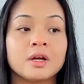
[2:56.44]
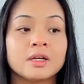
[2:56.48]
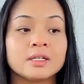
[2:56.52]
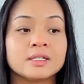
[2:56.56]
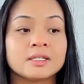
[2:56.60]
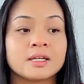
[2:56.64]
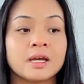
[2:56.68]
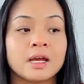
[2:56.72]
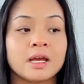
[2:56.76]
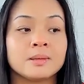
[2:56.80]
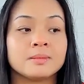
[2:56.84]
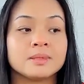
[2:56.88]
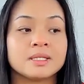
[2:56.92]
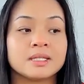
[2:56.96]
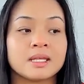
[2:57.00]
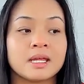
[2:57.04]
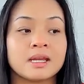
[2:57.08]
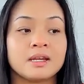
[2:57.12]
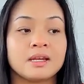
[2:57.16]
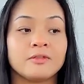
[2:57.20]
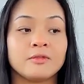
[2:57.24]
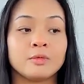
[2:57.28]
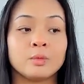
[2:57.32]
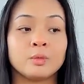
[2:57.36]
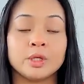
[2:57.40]
there are times
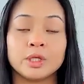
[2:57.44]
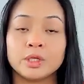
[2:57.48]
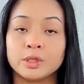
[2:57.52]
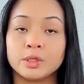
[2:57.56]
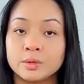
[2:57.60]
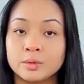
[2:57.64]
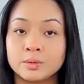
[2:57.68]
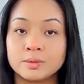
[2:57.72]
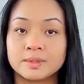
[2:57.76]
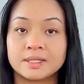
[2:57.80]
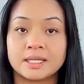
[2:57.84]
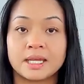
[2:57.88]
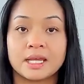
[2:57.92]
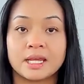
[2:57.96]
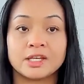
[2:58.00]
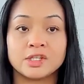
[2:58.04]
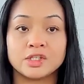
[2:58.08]
that if we use